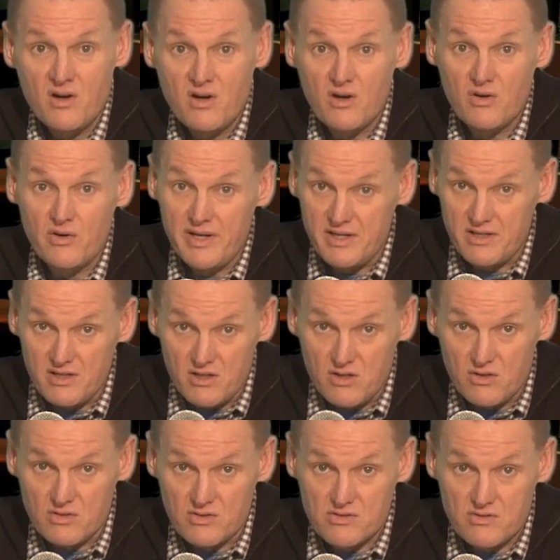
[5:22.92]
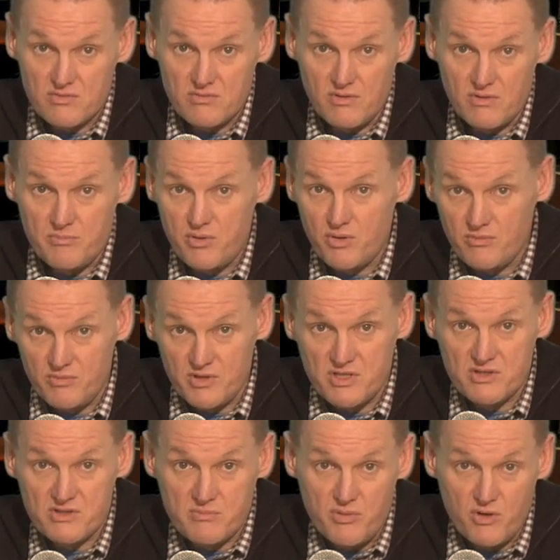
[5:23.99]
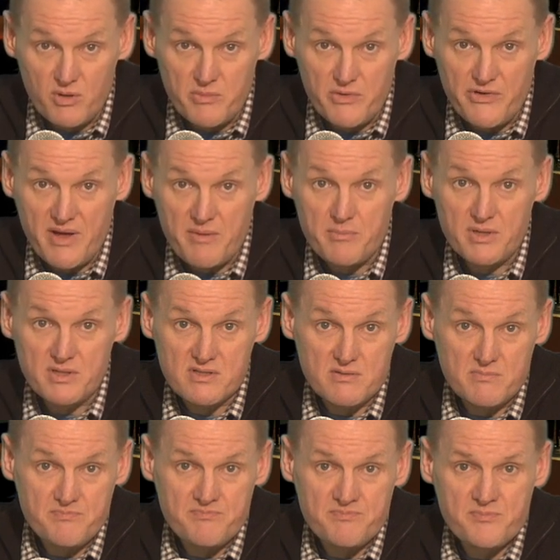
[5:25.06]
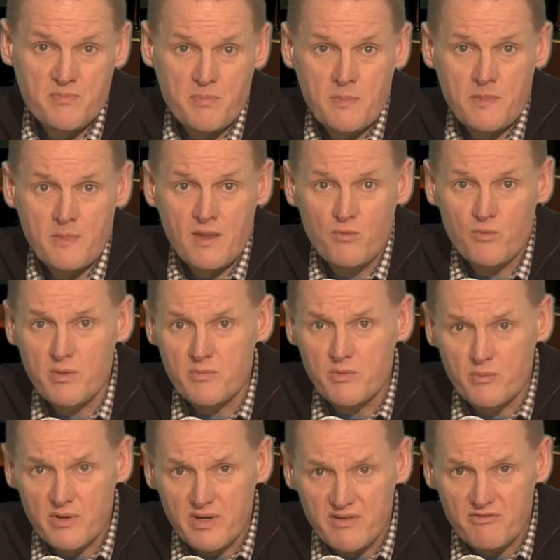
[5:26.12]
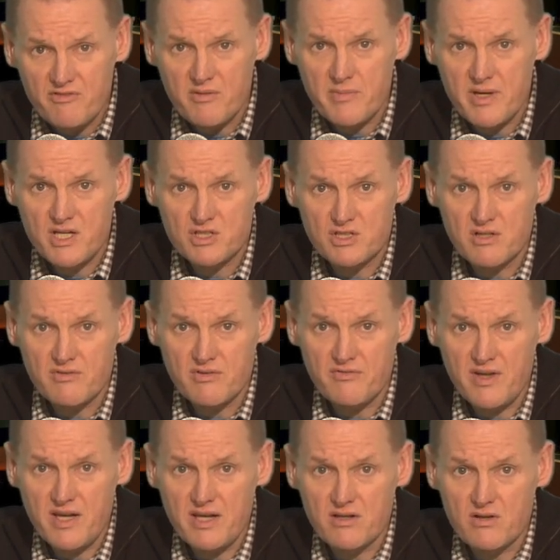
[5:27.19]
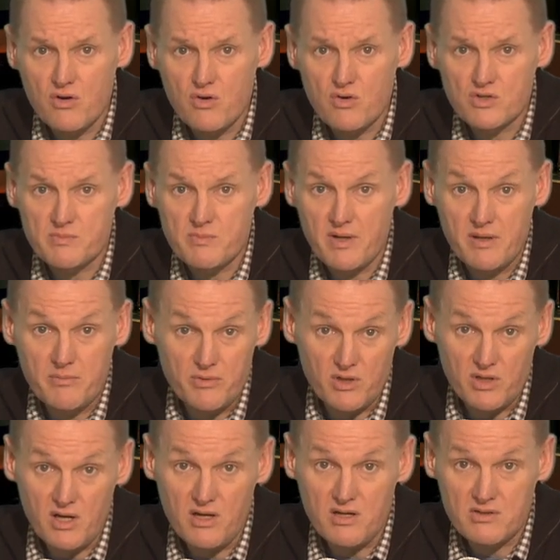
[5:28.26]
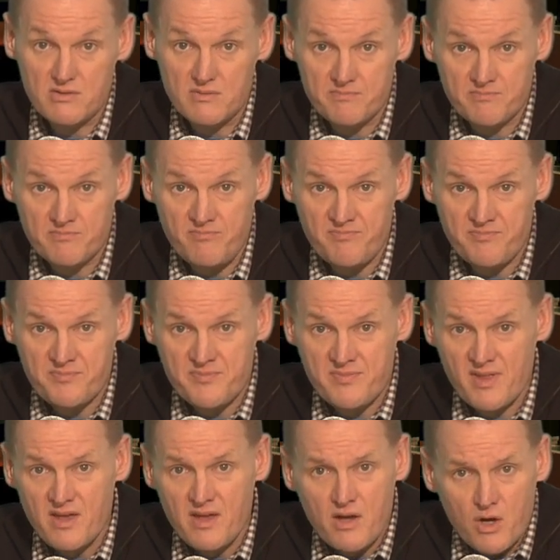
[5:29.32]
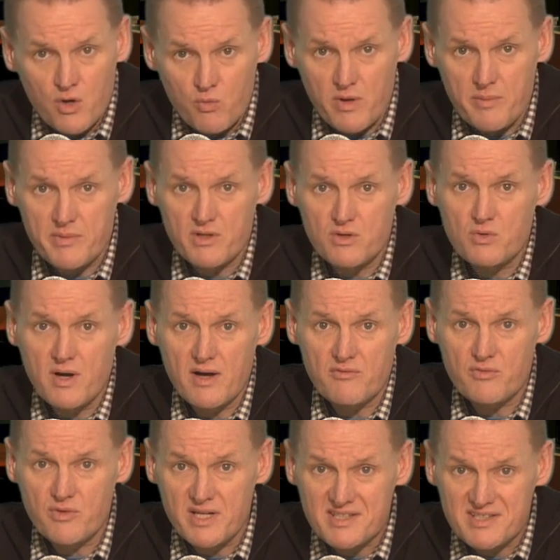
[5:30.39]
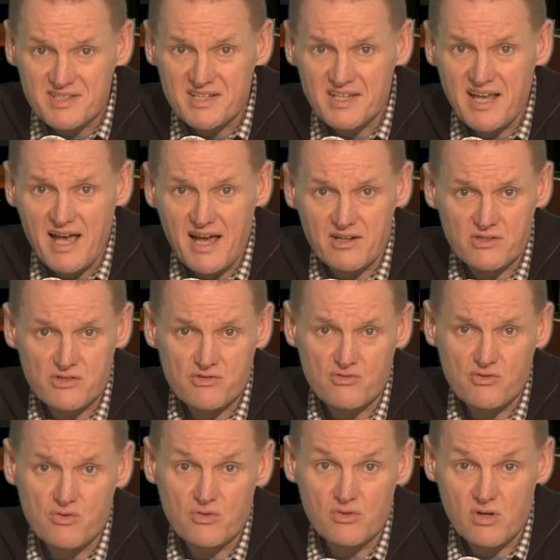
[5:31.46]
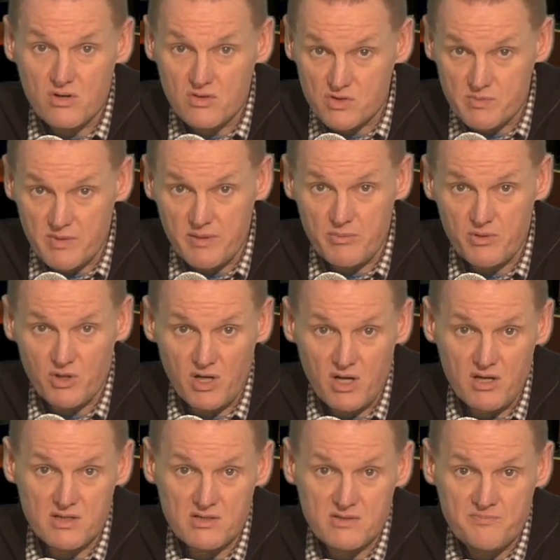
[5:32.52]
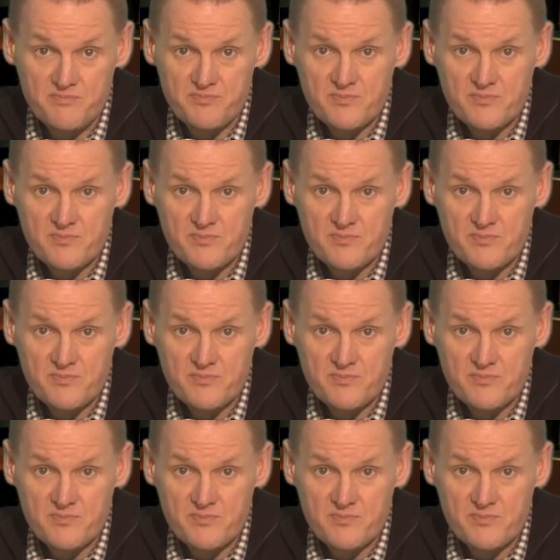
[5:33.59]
or in the lungs, which is a pulmonary embolism. Women with inflammation of a vein caused by a blood clot. Women who have recently had a stroke caused by a blood clot.